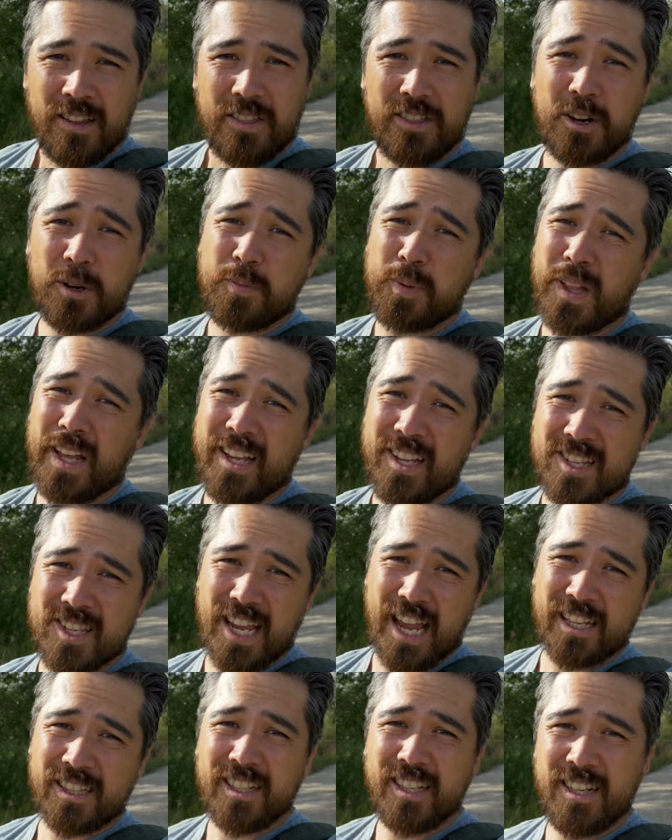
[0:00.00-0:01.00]
Third place
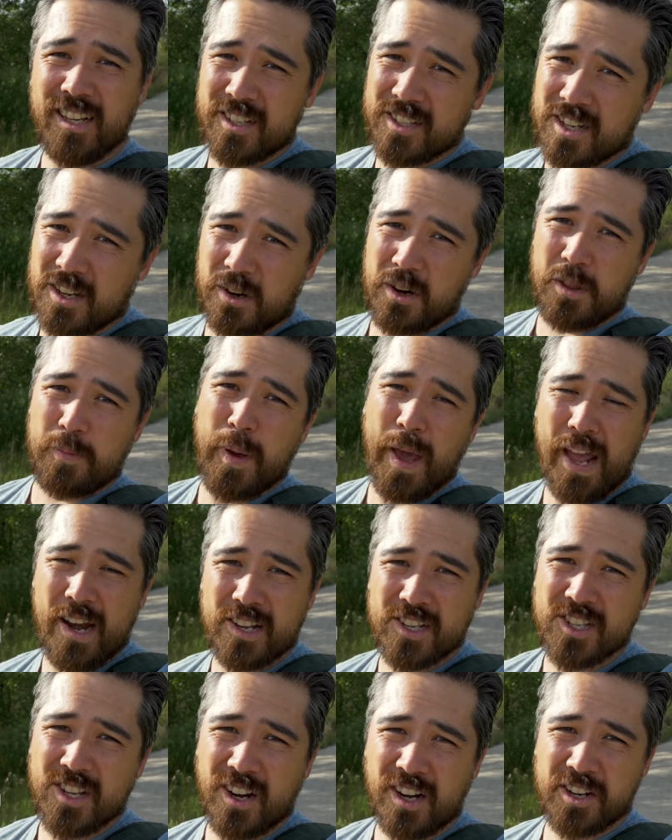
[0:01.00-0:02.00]
sadly does go to the
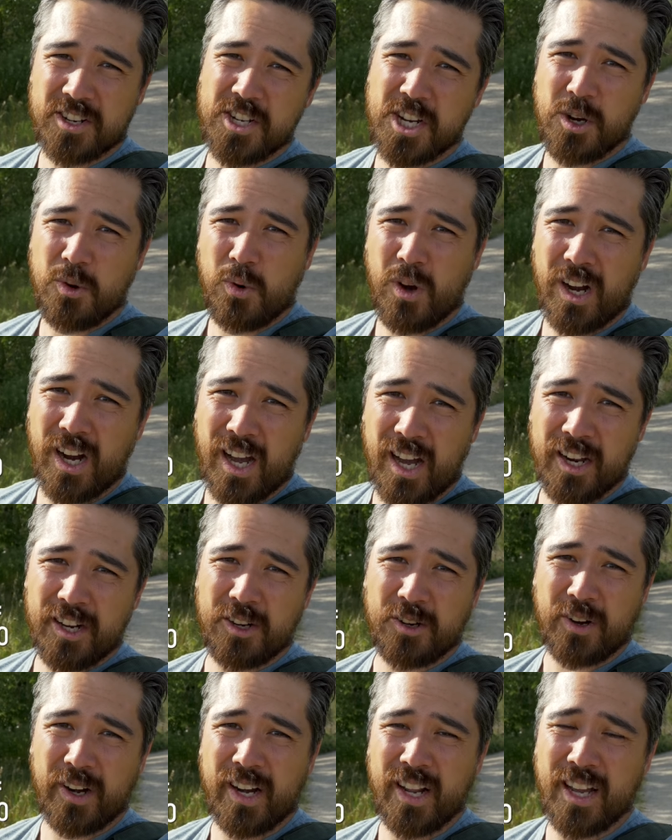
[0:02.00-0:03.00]
Panasonic
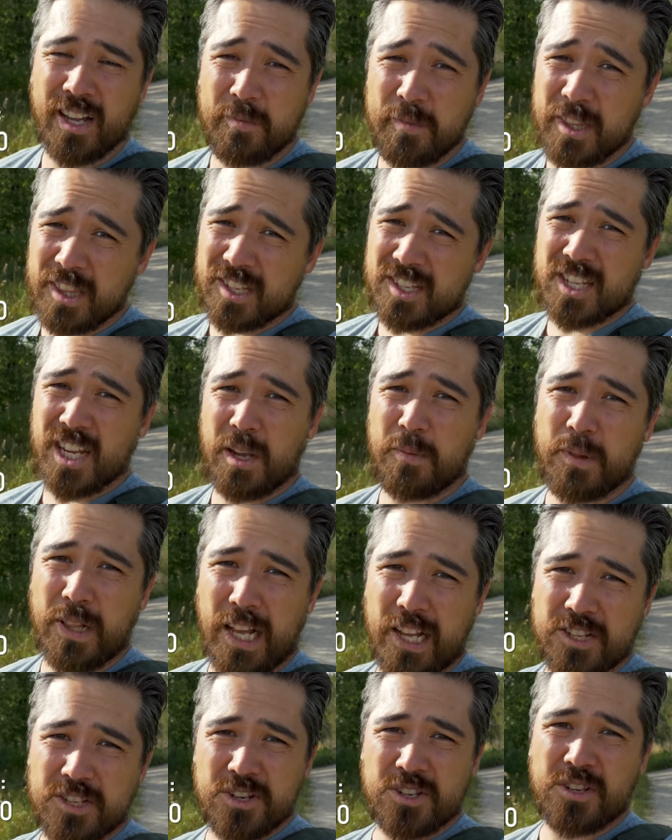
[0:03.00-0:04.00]
G100. I mean, the
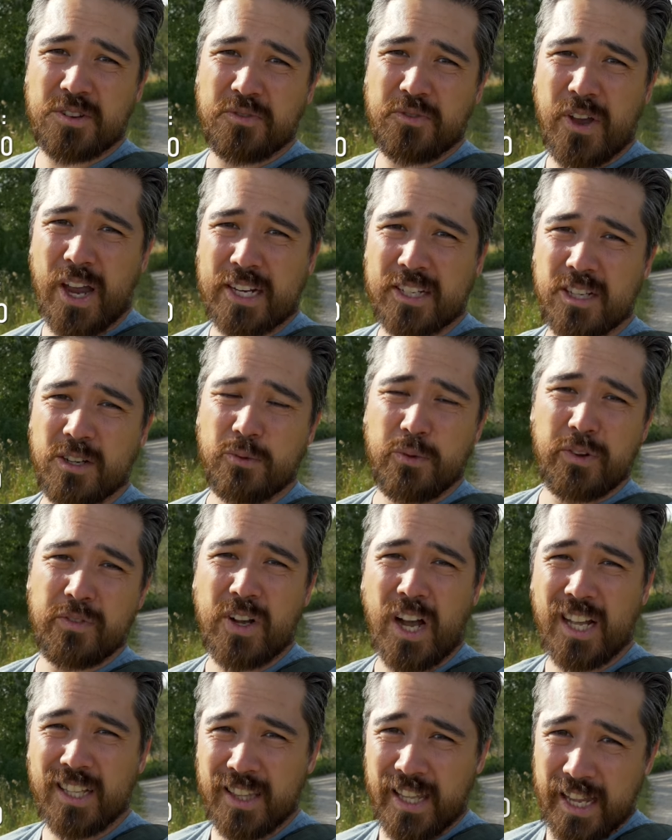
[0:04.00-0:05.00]
stabilizer is effective. We've
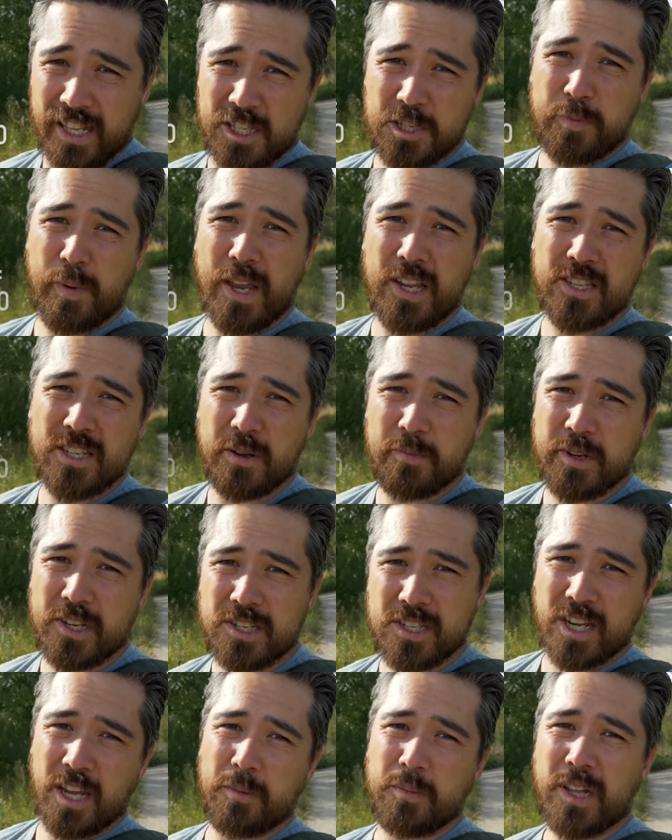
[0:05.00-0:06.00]
got lens-based image
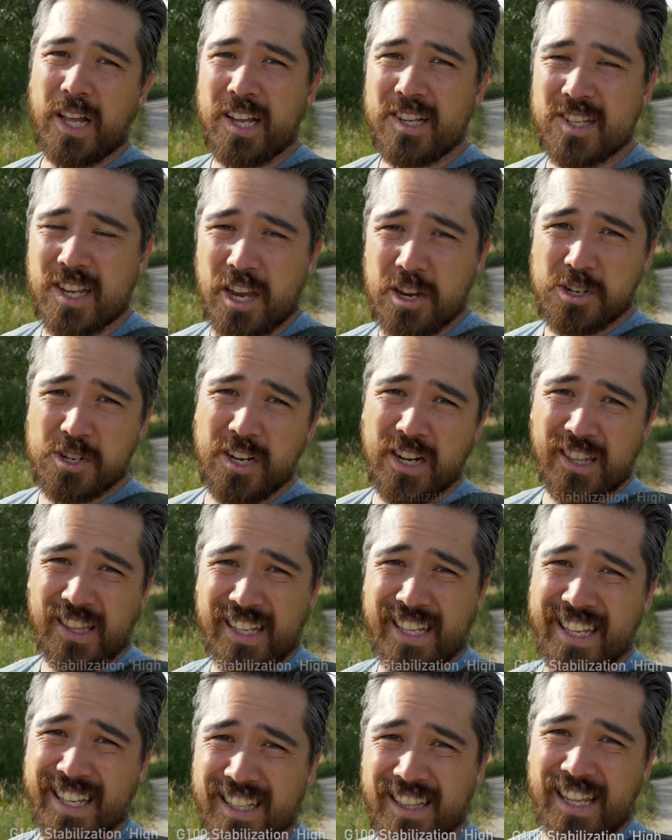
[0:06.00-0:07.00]
stabilization in
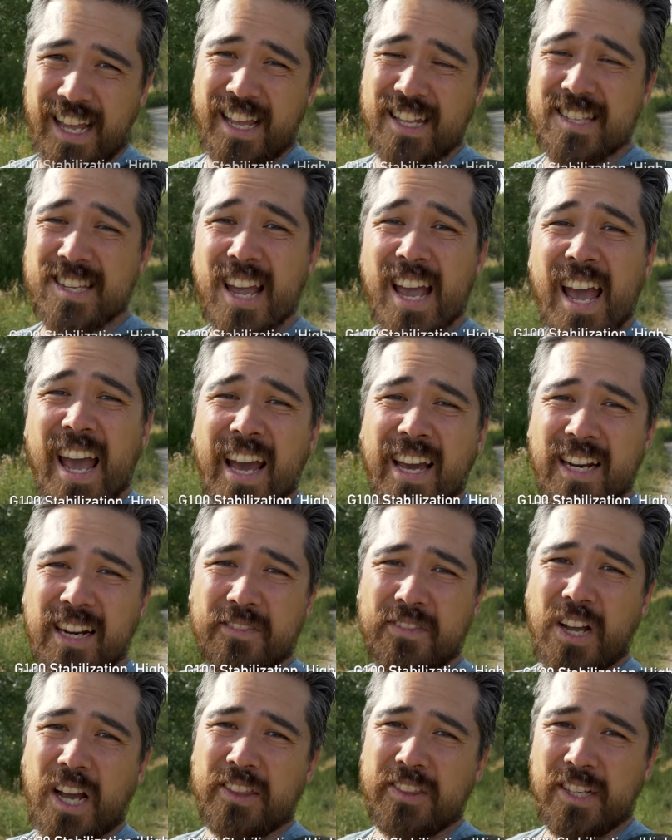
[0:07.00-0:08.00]
the kit lens, and
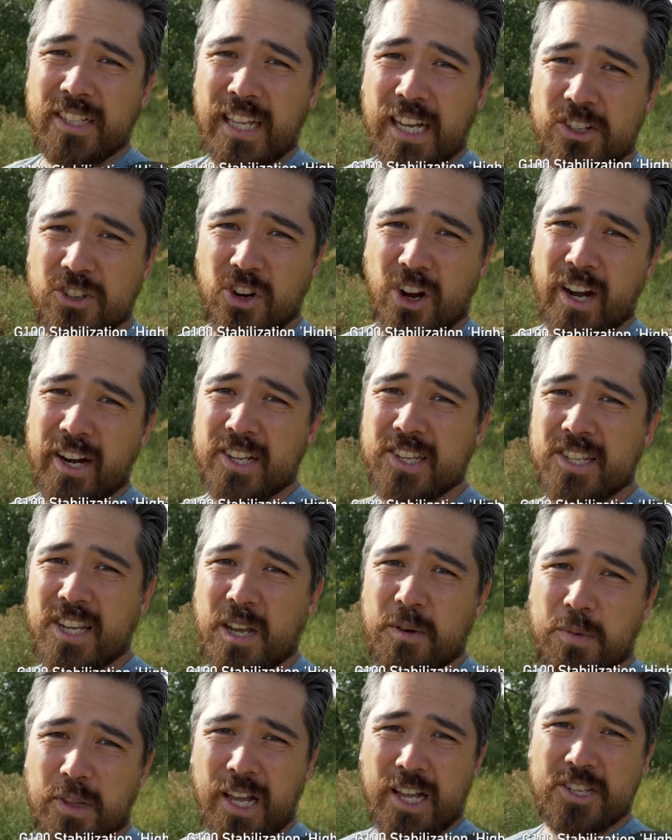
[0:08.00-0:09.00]
I've got the electronic
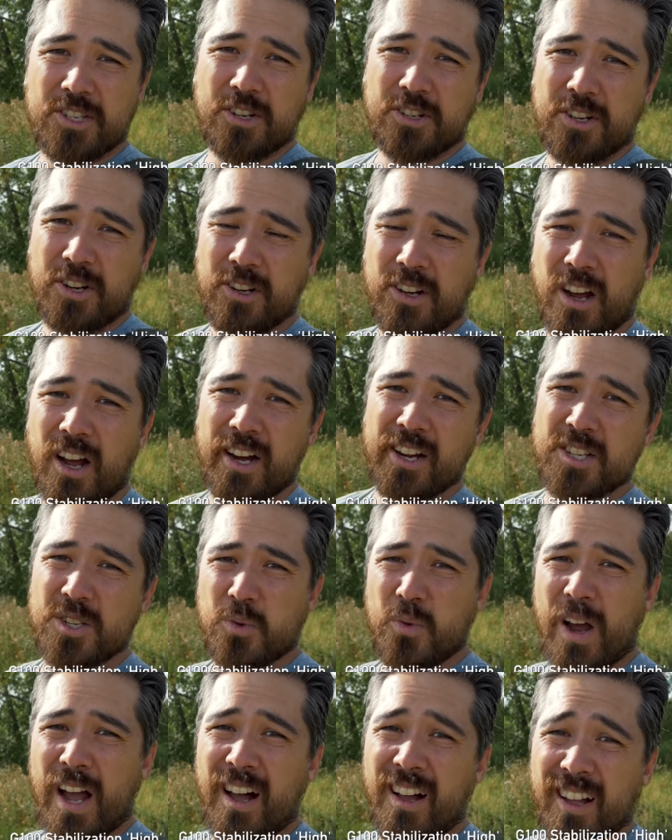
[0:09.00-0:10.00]
stabilizer turned on
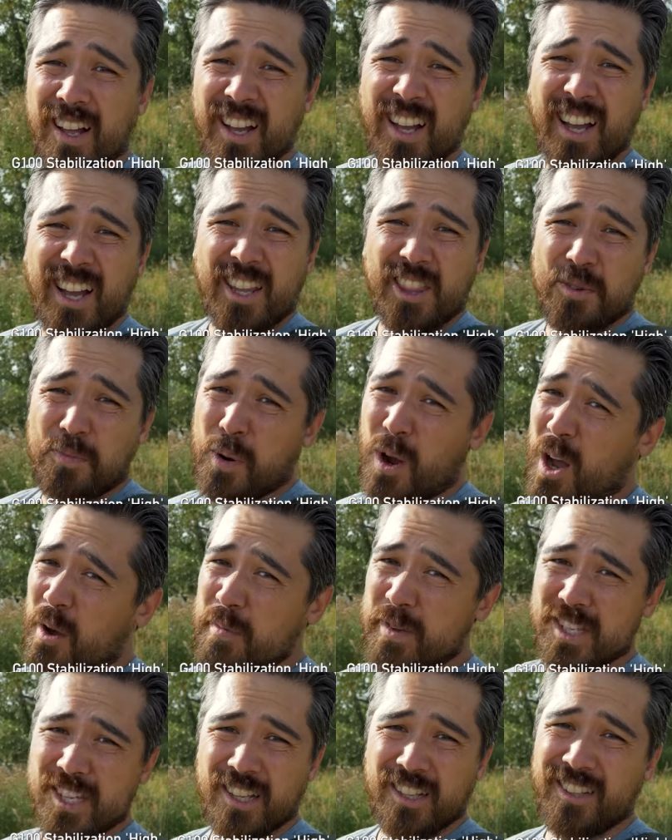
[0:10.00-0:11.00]
as well. The
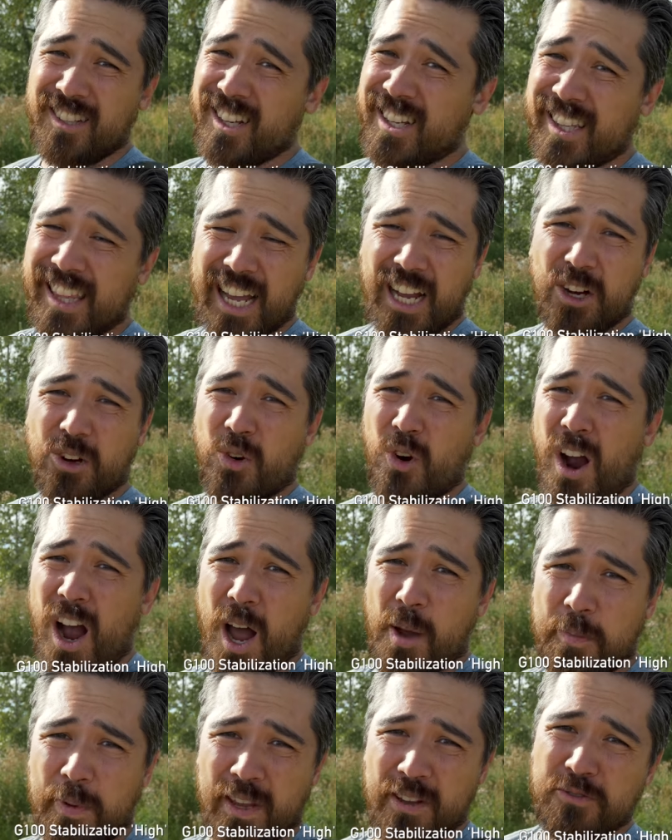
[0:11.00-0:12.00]
problem is that look at that
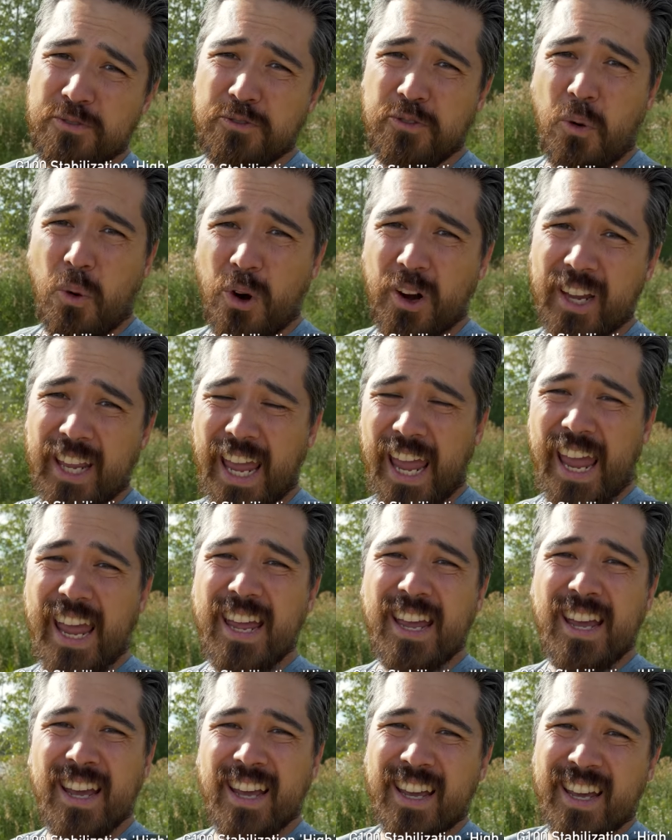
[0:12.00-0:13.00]
crop. In
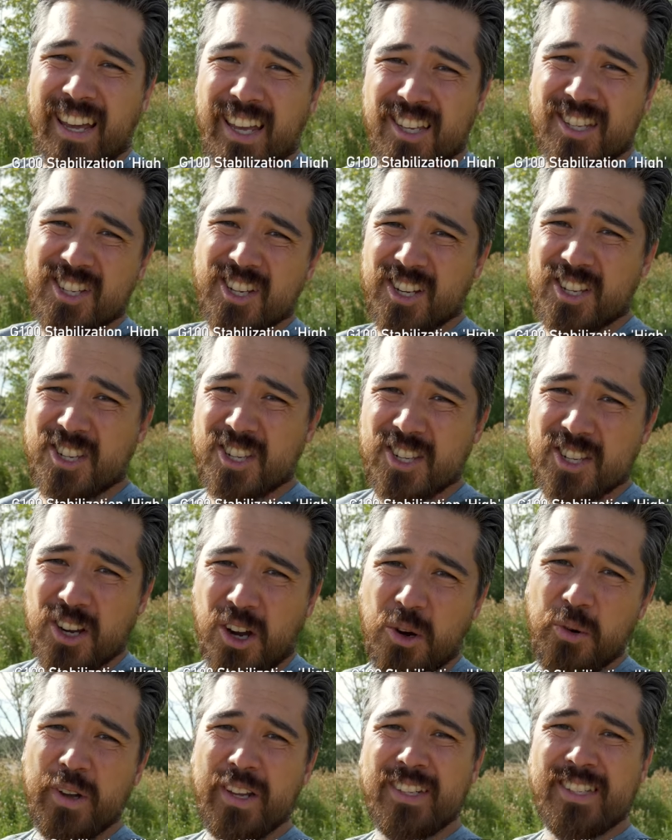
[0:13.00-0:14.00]
4K, it's just
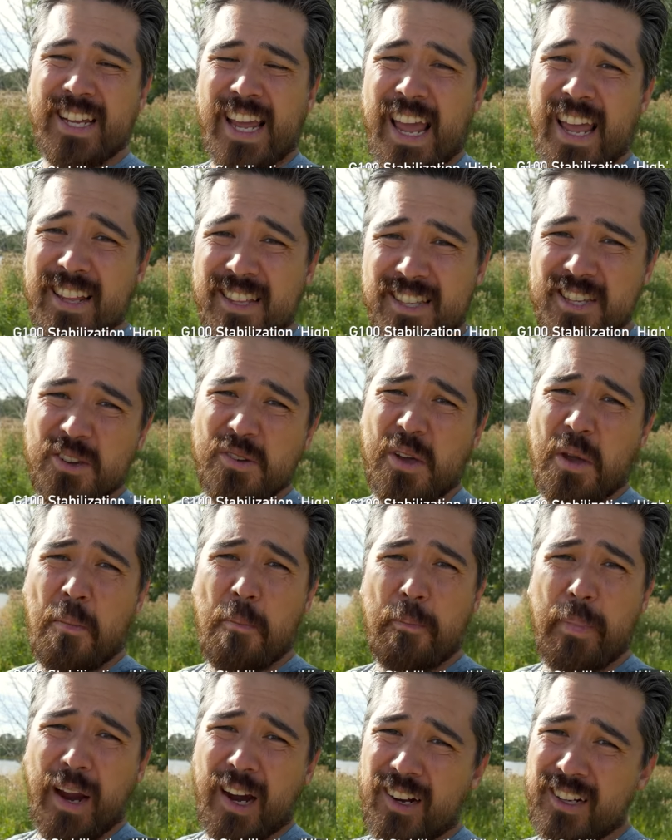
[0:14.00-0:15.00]
so intense. You
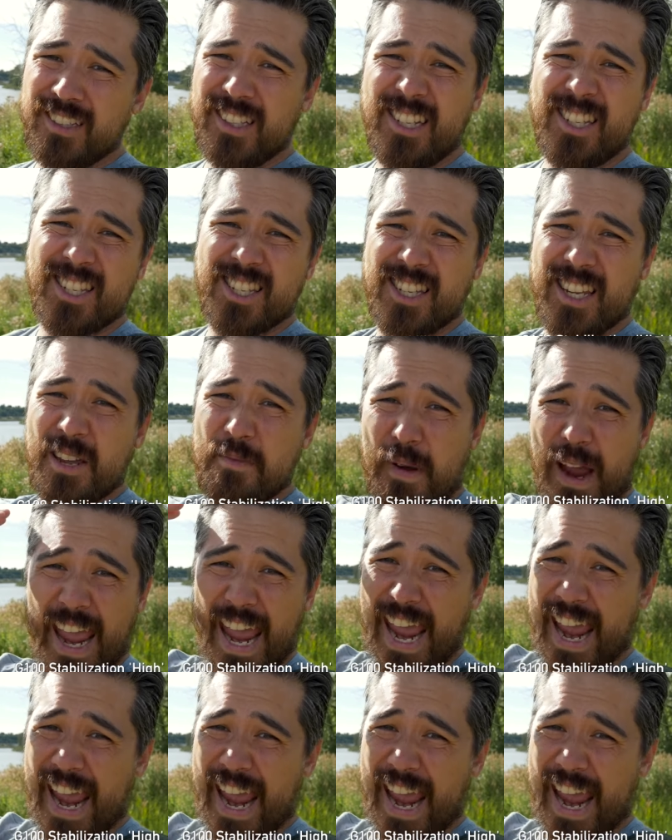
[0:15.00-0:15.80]
can barely see my